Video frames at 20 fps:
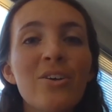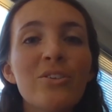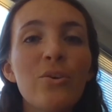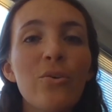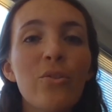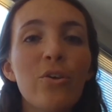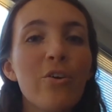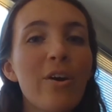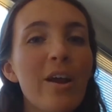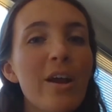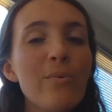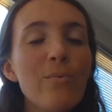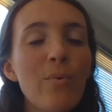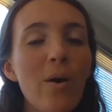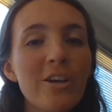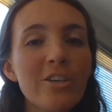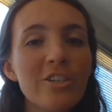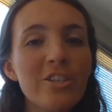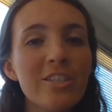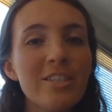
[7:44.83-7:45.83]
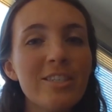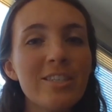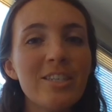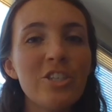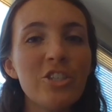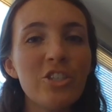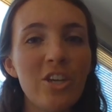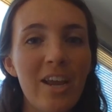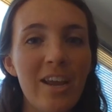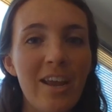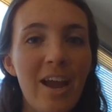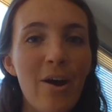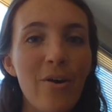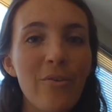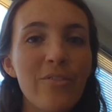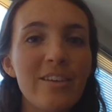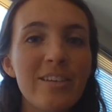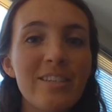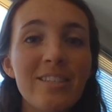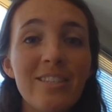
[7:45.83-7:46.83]
So the Great Washington
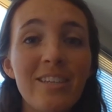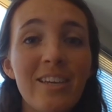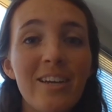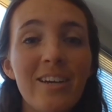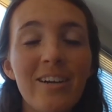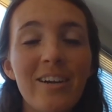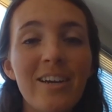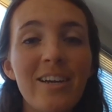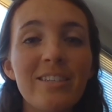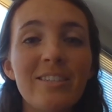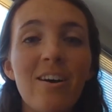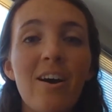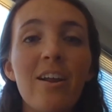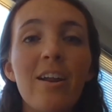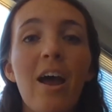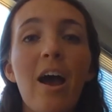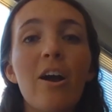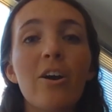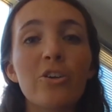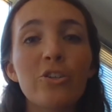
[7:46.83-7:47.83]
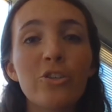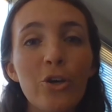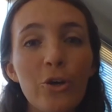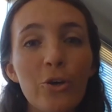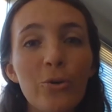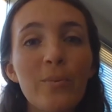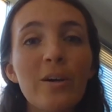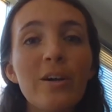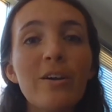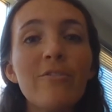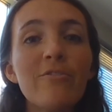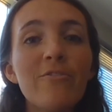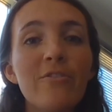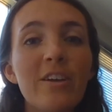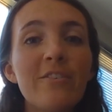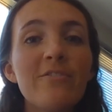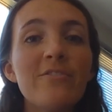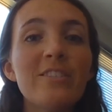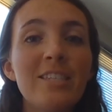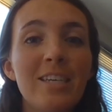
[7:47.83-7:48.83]
Shakeout this year is on October
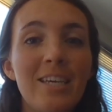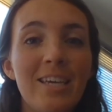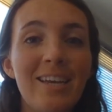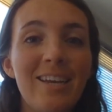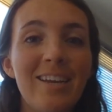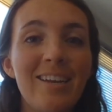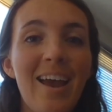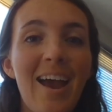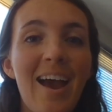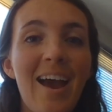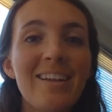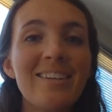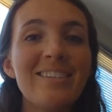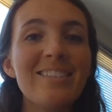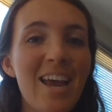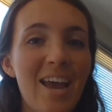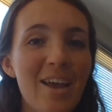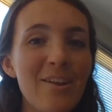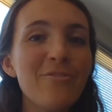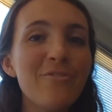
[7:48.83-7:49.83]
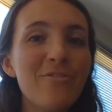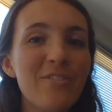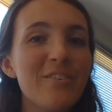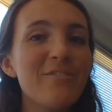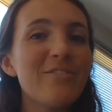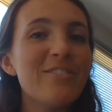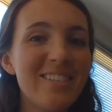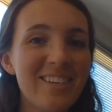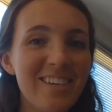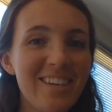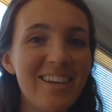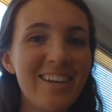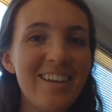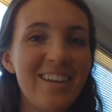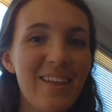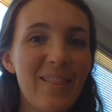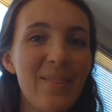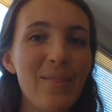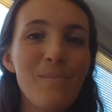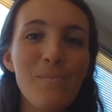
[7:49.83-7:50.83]
15 at
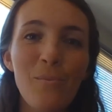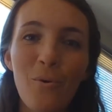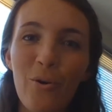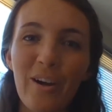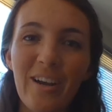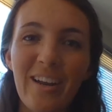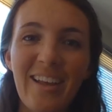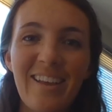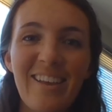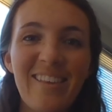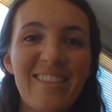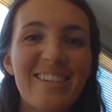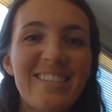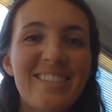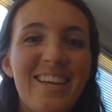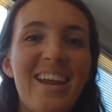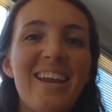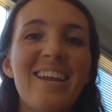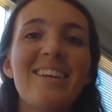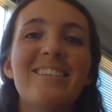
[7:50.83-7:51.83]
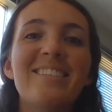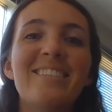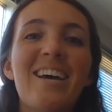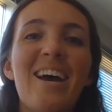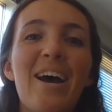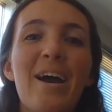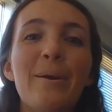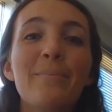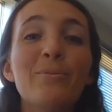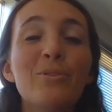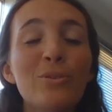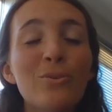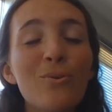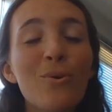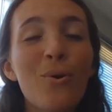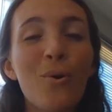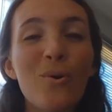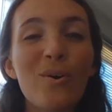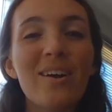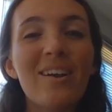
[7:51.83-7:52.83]
10:15 in the morning. The date and time
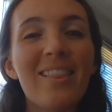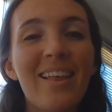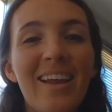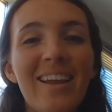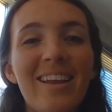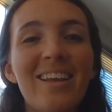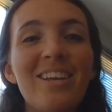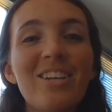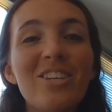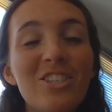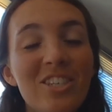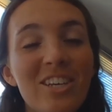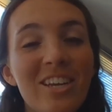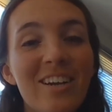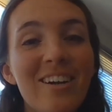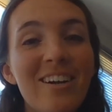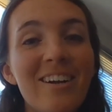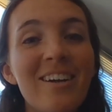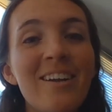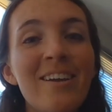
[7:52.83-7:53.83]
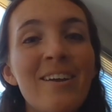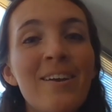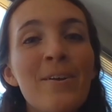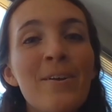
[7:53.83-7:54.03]
do correlate each year.